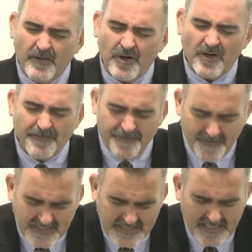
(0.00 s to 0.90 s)

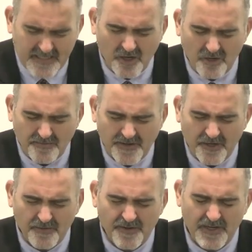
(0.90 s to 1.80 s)
confess that over and
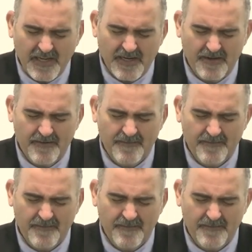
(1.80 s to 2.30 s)
over again.